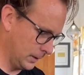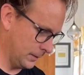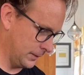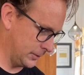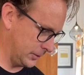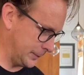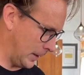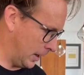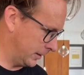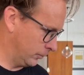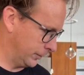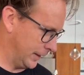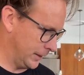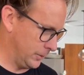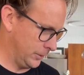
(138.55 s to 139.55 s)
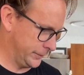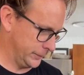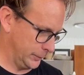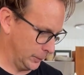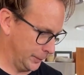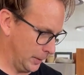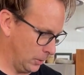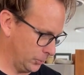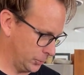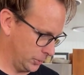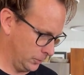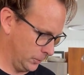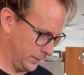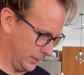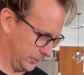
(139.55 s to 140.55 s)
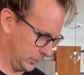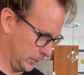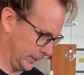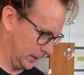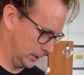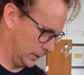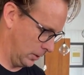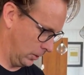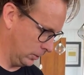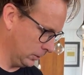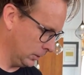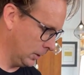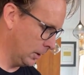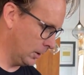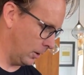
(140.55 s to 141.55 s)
This is part of what they use for propulsion when they're swimming along.